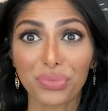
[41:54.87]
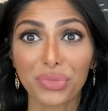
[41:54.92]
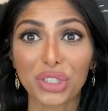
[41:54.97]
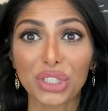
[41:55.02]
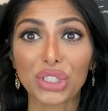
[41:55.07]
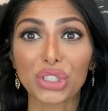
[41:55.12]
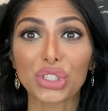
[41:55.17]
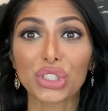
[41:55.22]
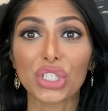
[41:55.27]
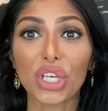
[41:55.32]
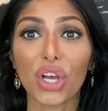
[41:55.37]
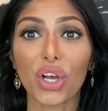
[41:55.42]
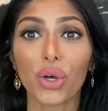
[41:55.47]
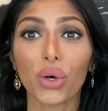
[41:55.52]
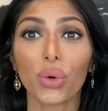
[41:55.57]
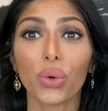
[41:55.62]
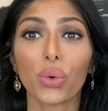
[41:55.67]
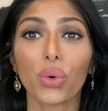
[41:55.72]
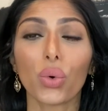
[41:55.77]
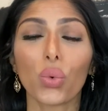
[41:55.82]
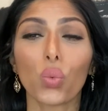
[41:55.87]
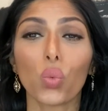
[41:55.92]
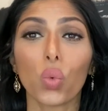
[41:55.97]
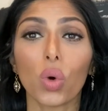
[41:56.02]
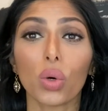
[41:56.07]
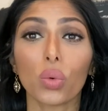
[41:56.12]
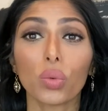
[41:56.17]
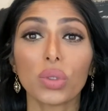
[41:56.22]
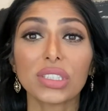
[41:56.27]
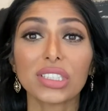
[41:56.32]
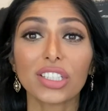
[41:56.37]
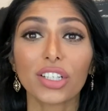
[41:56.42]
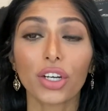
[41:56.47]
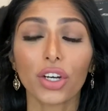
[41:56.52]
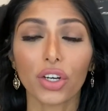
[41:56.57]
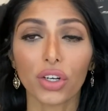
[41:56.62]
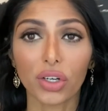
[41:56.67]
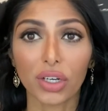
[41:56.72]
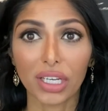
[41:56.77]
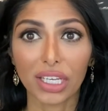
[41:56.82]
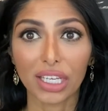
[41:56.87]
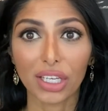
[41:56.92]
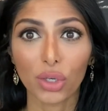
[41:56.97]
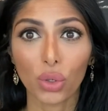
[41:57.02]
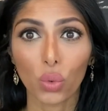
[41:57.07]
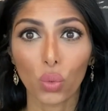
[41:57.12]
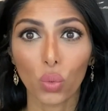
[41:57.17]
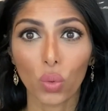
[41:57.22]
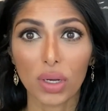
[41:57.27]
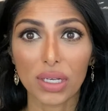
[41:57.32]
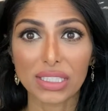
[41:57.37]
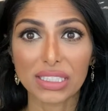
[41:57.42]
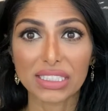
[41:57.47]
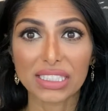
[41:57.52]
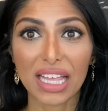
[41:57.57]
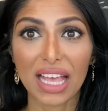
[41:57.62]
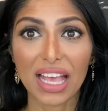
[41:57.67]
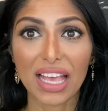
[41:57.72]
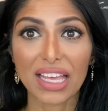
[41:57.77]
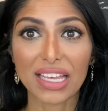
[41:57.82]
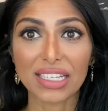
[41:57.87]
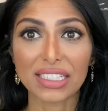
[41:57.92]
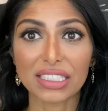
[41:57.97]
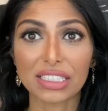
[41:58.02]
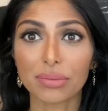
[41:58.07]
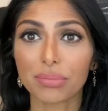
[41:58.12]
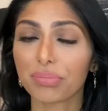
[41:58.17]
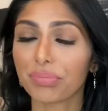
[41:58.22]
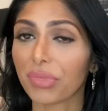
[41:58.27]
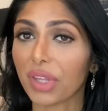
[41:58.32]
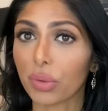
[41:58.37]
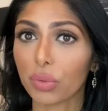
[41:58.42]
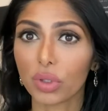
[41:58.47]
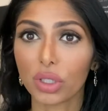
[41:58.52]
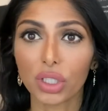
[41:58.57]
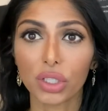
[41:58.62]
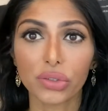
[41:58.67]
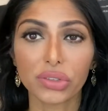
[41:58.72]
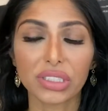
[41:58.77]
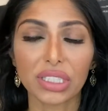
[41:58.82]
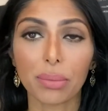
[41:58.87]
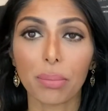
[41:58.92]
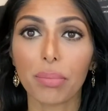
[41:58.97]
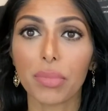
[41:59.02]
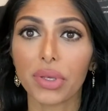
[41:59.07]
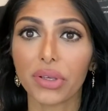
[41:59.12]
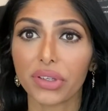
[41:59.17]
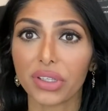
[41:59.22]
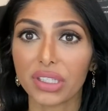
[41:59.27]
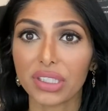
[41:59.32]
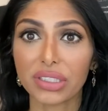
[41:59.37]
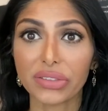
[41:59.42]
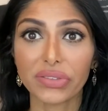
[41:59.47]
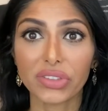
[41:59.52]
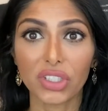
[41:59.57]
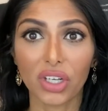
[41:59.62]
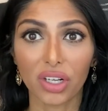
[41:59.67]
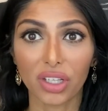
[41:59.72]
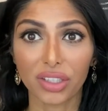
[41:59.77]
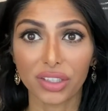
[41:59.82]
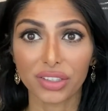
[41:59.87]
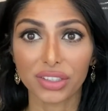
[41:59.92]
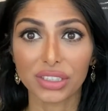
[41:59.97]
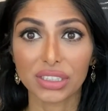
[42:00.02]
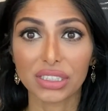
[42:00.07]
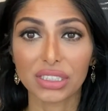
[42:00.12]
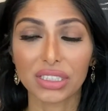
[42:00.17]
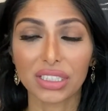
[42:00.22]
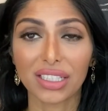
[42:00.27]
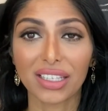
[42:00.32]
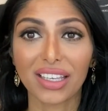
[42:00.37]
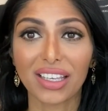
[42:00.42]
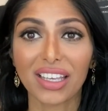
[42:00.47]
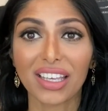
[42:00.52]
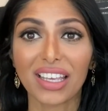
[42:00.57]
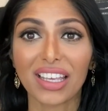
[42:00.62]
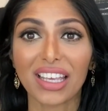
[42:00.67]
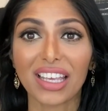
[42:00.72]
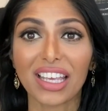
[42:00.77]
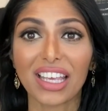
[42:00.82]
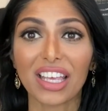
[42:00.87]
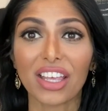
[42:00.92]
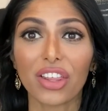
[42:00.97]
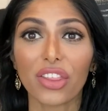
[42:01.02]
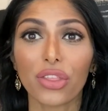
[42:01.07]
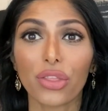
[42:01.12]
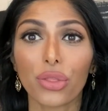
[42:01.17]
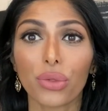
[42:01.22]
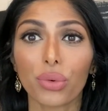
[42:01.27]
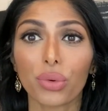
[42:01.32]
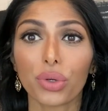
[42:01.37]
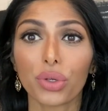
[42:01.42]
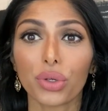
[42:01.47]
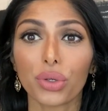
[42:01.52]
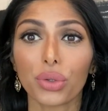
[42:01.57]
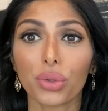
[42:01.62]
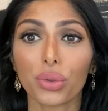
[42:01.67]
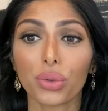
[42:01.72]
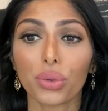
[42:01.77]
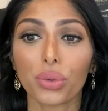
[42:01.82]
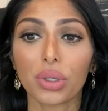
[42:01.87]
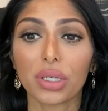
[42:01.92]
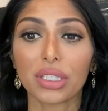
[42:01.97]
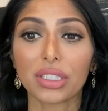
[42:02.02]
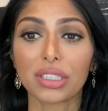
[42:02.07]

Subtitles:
So what was occurring was that they were losing millions of dollars through